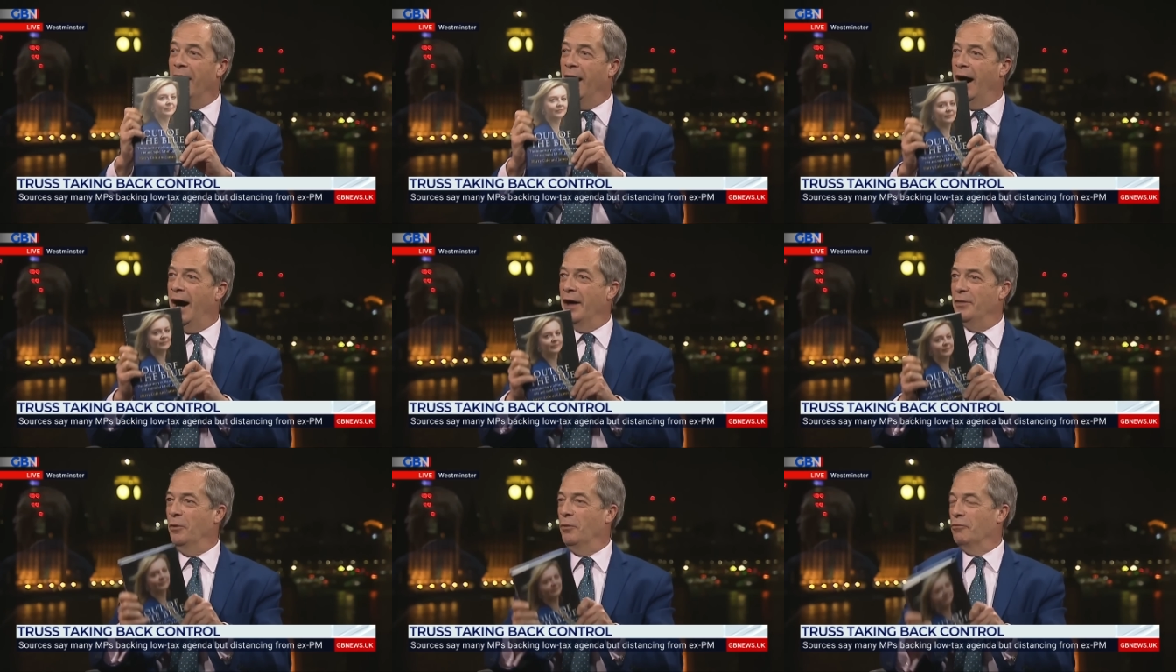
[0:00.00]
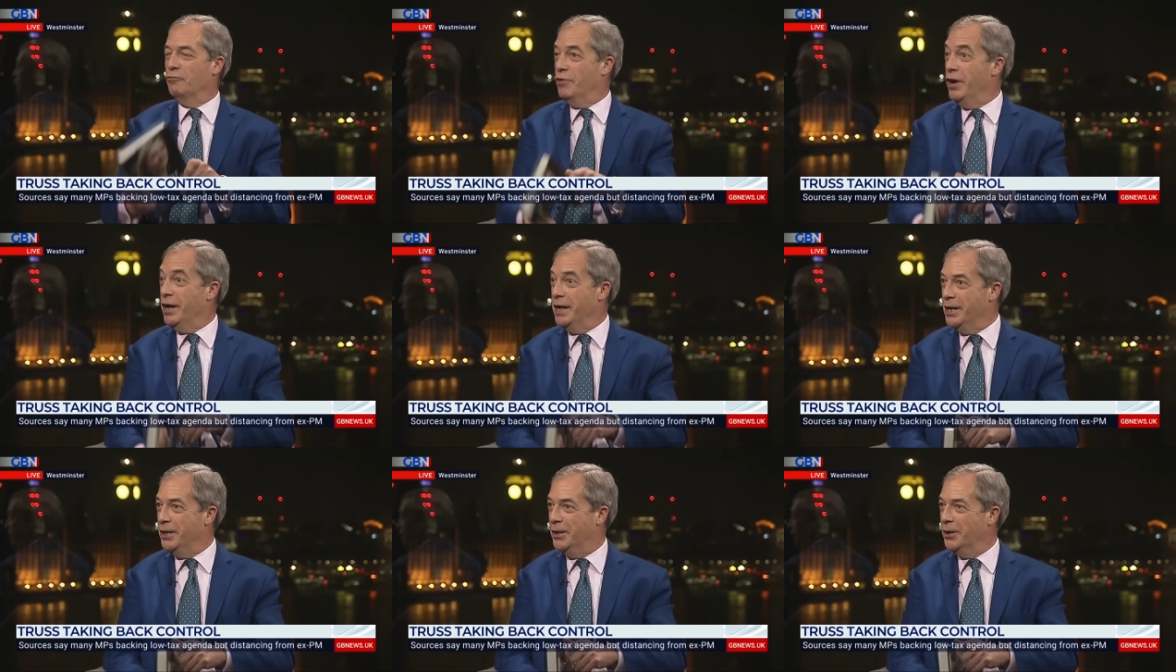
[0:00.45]
I thought
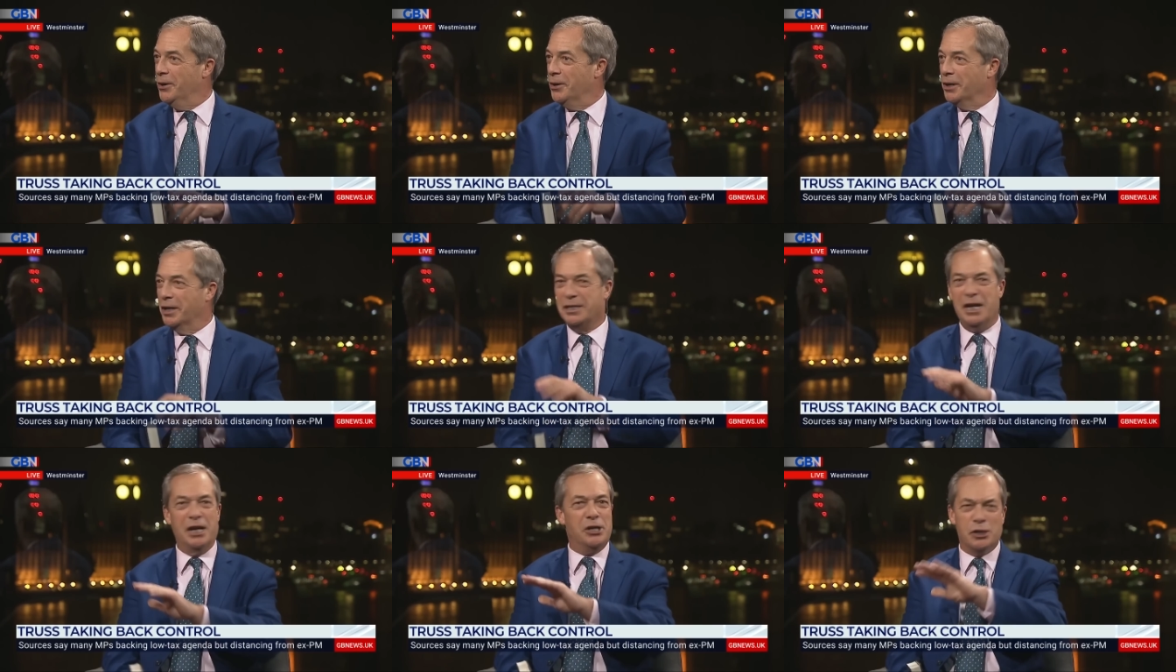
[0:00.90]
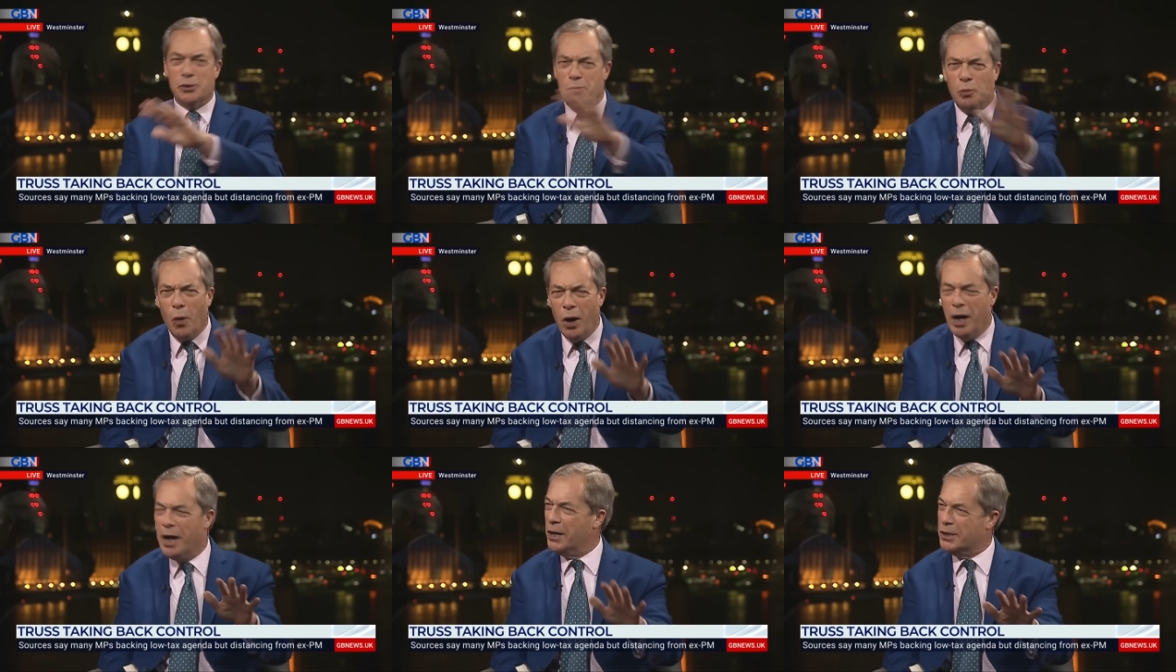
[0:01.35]
really good because it just
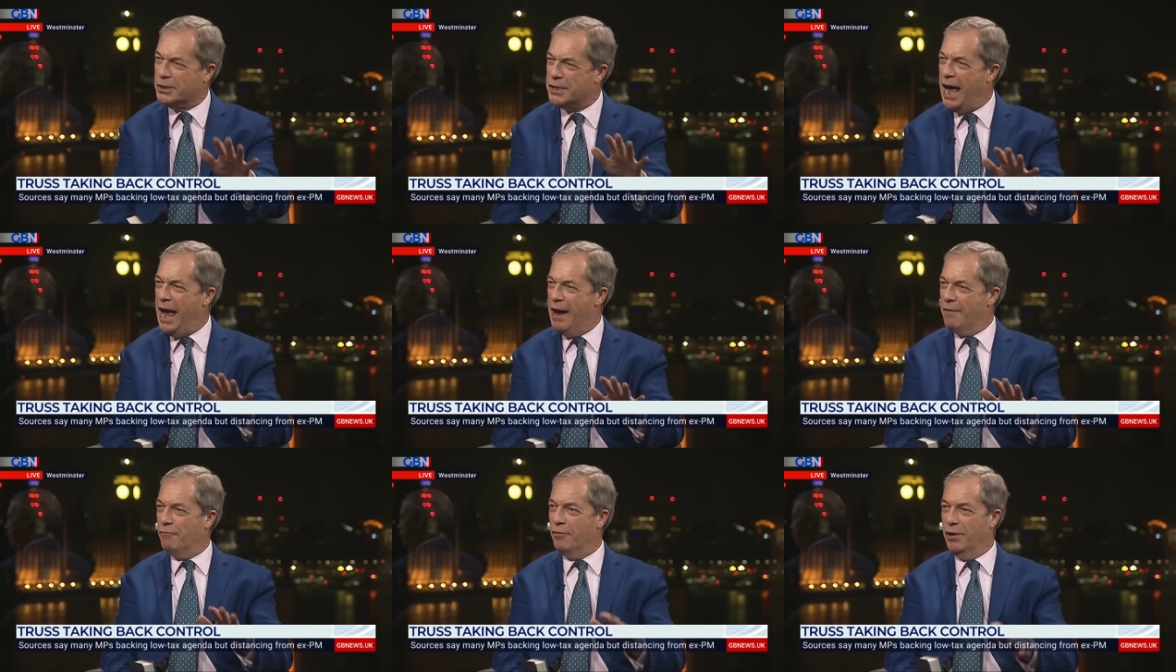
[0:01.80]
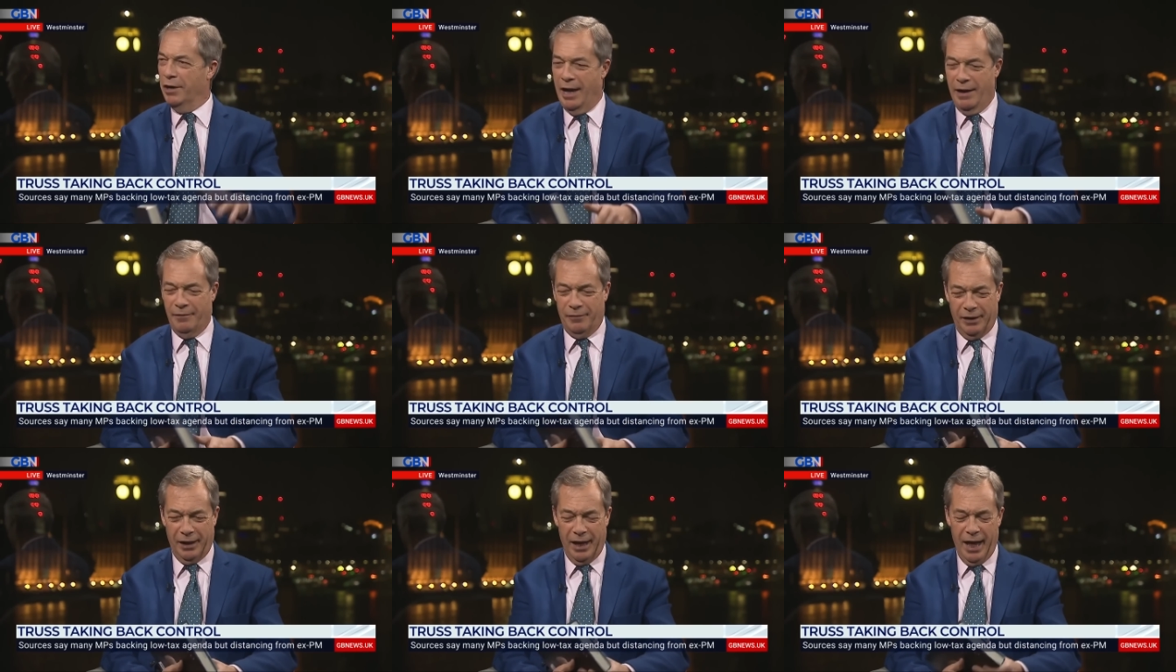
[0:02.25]
works at every
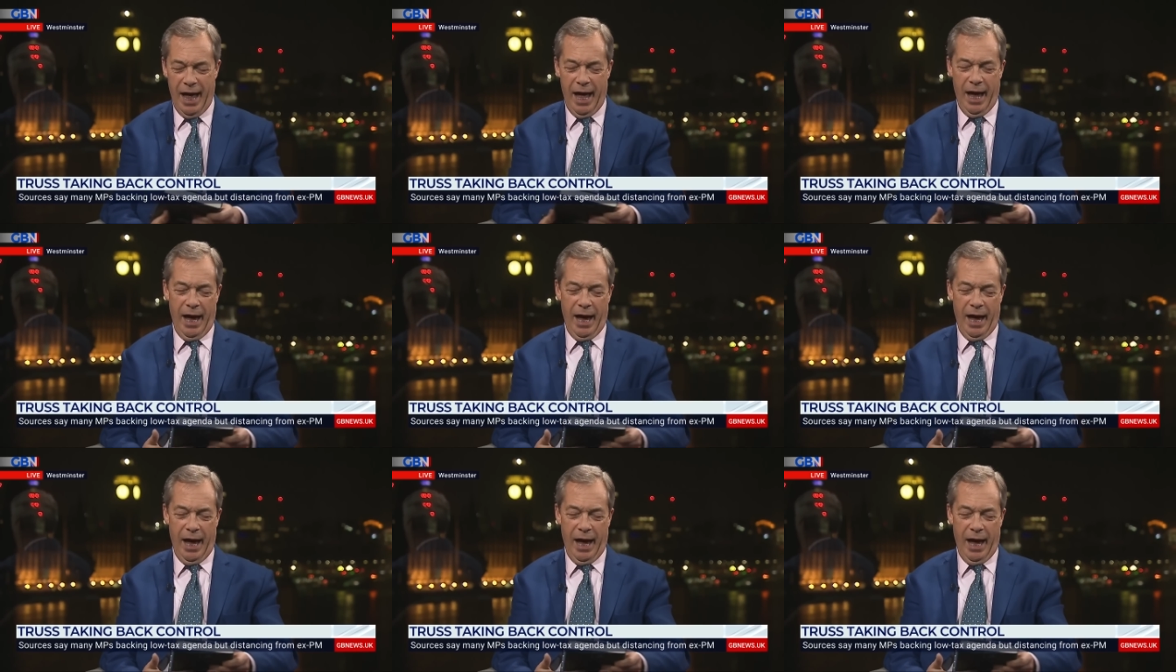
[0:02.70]
level.